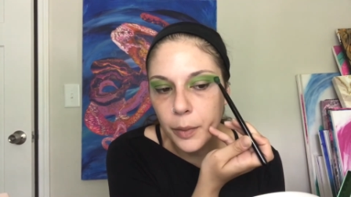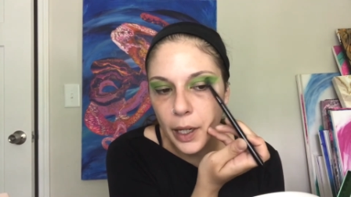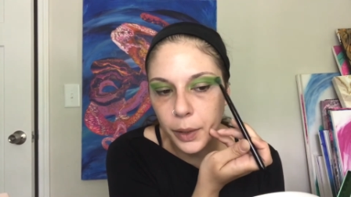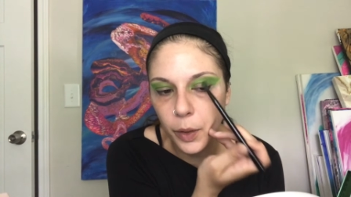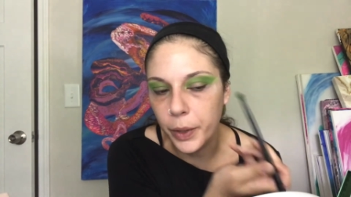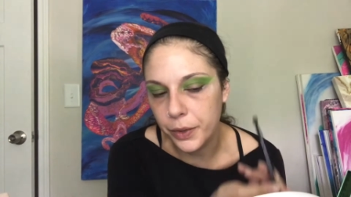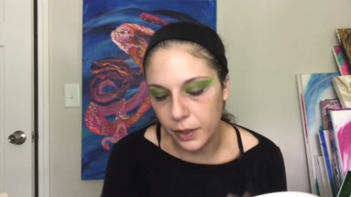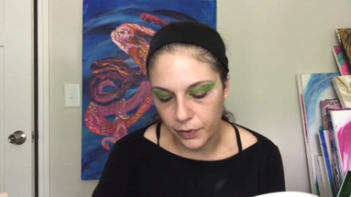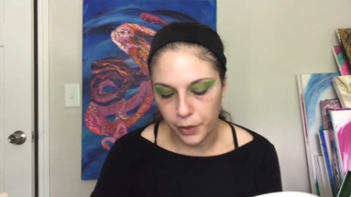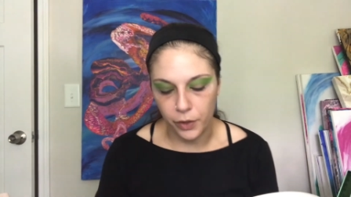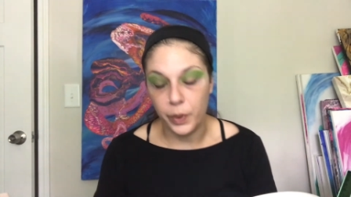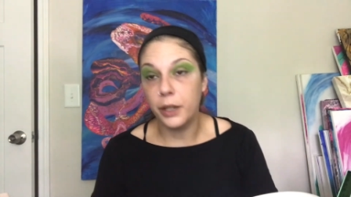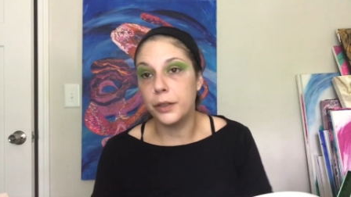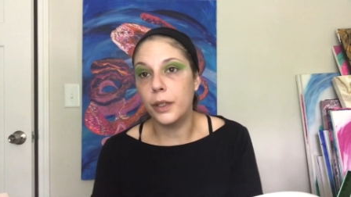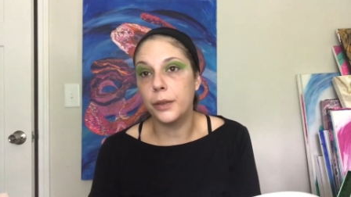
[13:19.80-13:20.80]
This is all
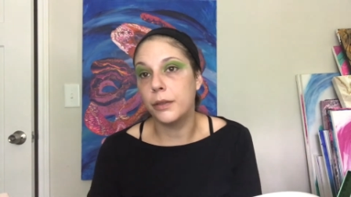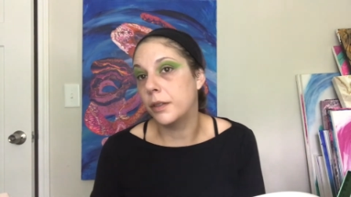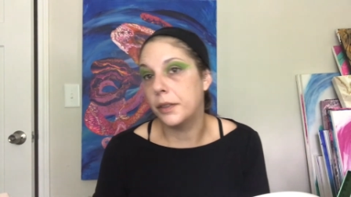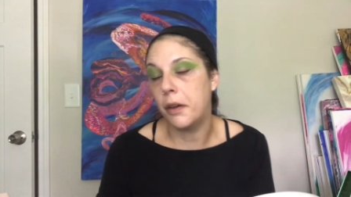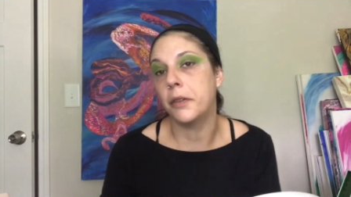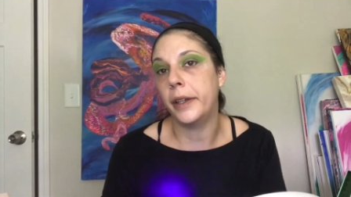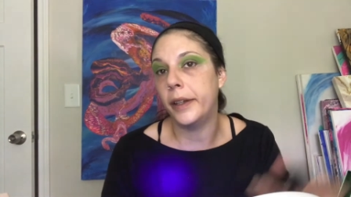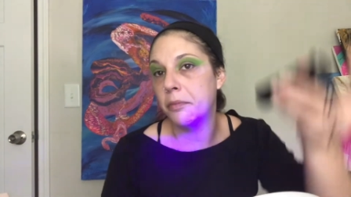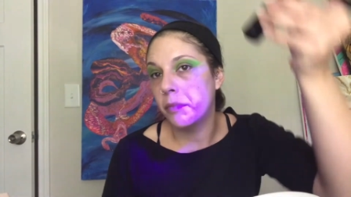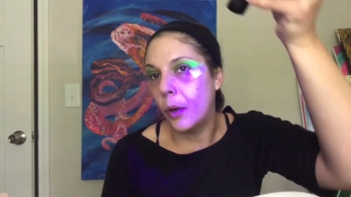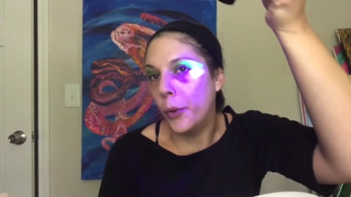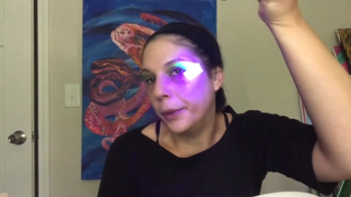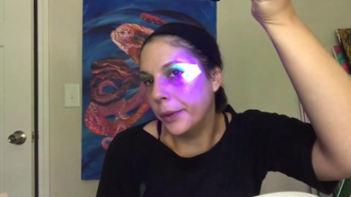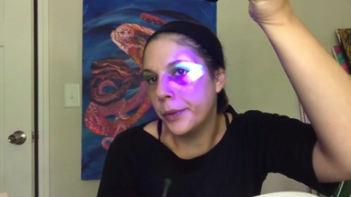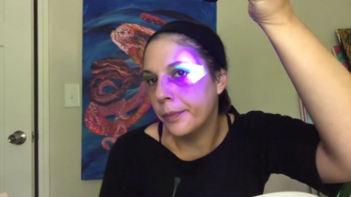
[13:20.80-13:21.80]
like
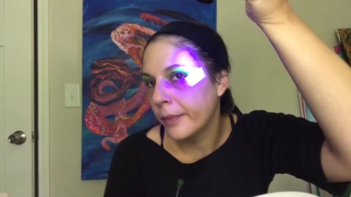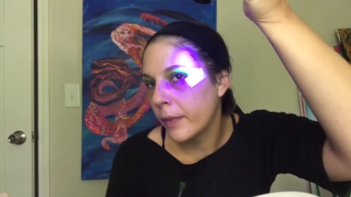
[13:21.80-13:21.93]
old